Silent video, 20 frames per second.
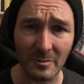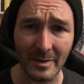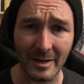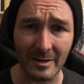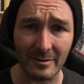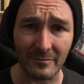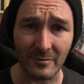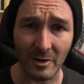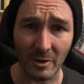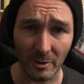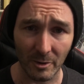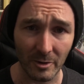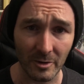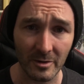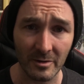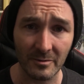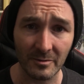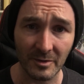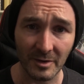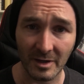of code
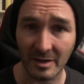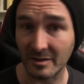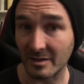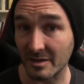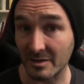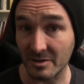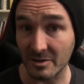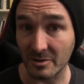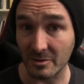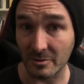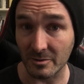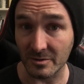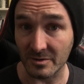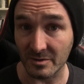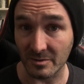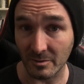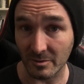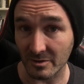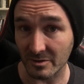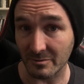that I need to use
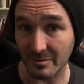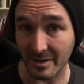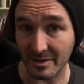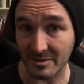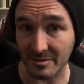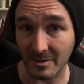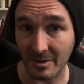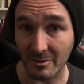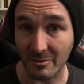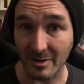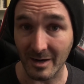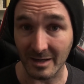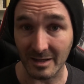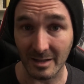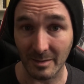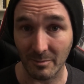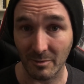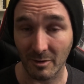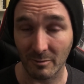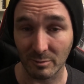in order to actually crack
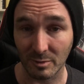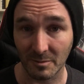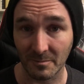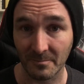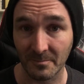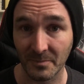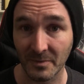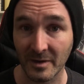that problem.